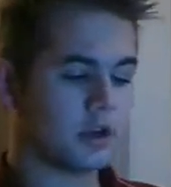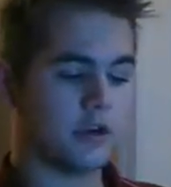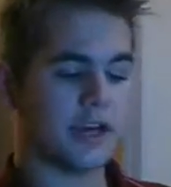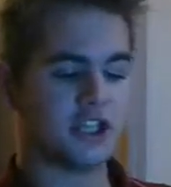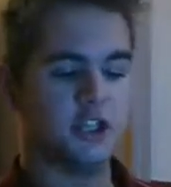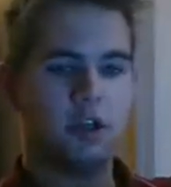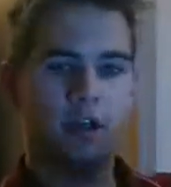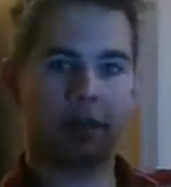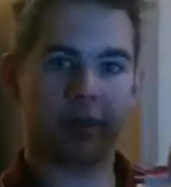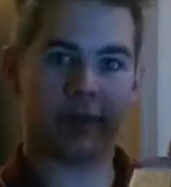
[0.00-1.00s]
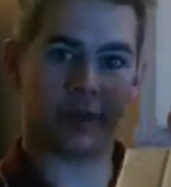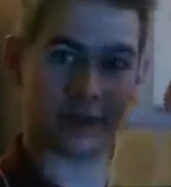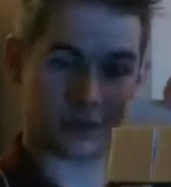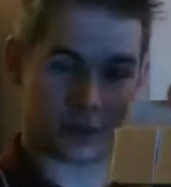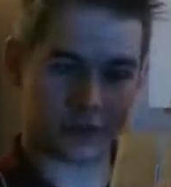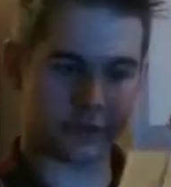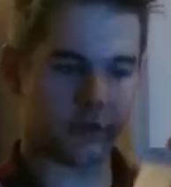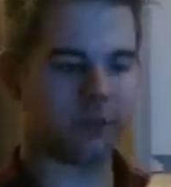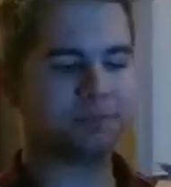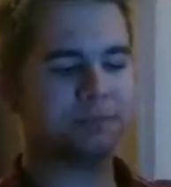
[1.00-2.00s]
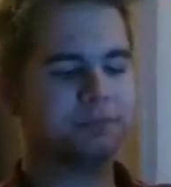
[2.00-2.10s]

Correction, this one is full.